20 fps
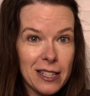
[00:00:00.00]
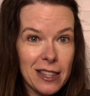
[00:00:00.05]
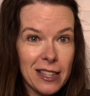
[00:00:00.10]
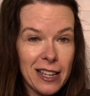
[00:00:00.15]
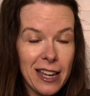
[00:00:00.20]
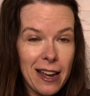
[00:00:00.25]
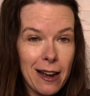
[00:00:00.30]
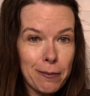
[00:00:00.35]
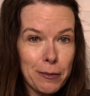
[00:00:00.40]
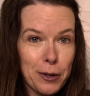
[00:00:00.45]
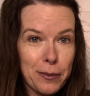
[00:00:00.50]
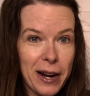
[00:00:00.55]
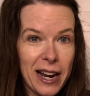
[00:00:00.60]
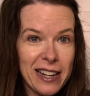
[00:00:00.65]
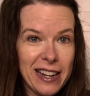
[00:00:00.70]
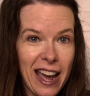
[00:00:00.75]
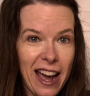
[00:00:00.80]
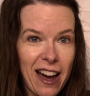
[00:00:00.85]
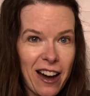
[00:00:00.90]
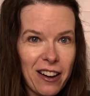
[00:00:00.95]
the camera right
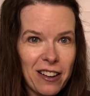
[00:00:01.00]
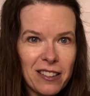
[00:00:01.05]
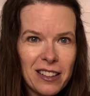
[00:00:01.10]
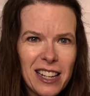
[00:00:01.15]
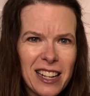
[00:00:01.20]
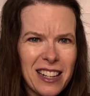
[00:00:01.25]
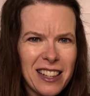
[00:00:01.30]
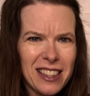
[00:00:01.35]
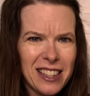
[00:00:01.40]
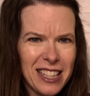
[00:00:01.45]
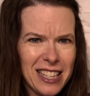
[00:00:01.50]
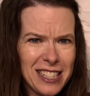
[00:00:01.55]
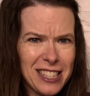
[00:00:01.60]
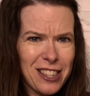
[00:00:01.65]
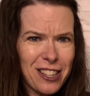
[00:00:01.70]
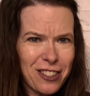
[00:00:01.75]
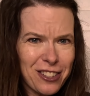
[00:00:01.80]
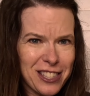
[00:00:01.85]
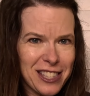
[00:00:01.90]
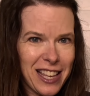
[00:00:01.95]
now, this
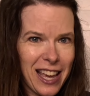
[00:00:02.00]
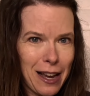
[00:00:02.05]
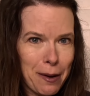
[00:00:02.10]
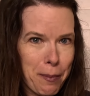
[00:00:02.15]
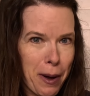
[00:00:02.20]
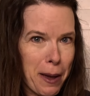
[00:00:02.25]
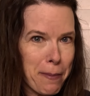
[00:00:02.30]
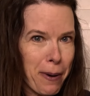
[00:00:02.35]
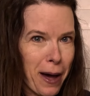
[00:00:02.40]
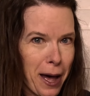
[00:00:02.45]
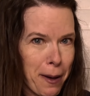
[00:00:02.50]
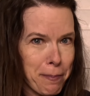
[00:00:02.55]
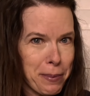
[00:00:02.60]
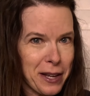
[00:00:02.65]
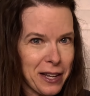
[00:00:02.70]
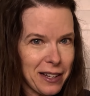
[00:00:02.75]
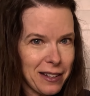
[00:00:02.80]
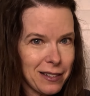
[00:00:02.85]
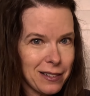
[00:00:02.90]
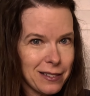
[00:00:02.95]
looks like my
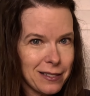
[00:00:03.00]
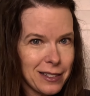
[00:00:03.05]
puppy.